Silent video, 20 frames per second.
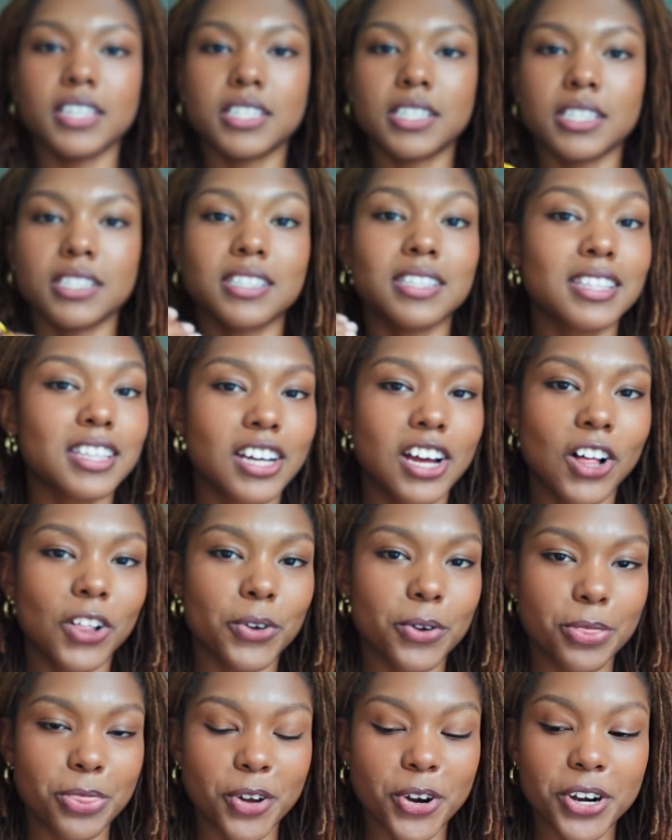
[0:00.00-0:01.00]
is in the color
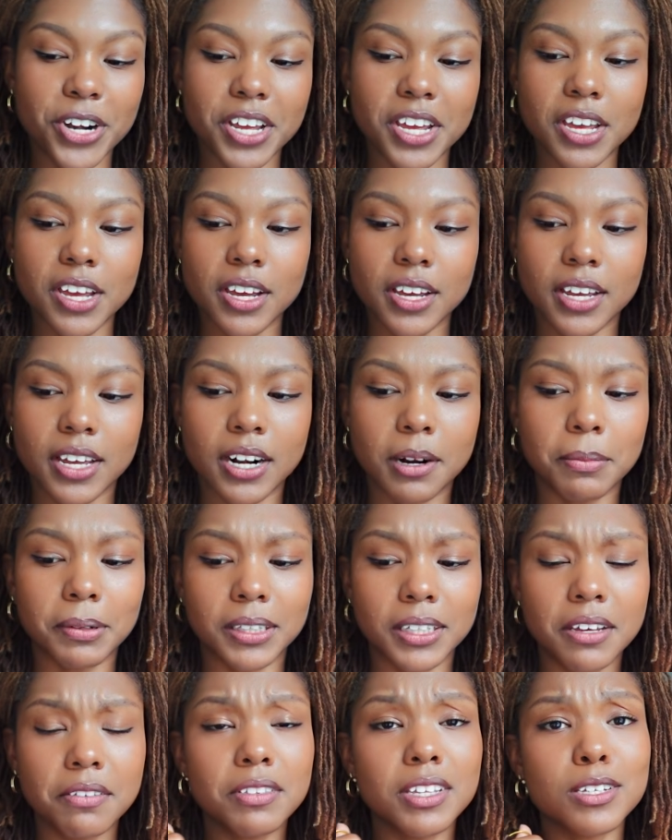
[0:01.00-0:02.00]
30, and I
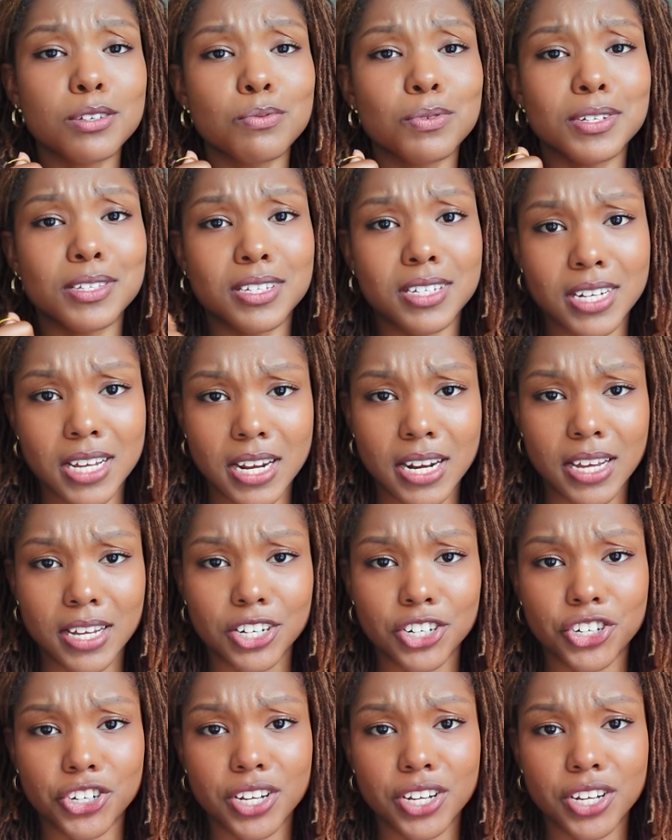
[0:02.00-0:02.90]
believe this was 10-inch.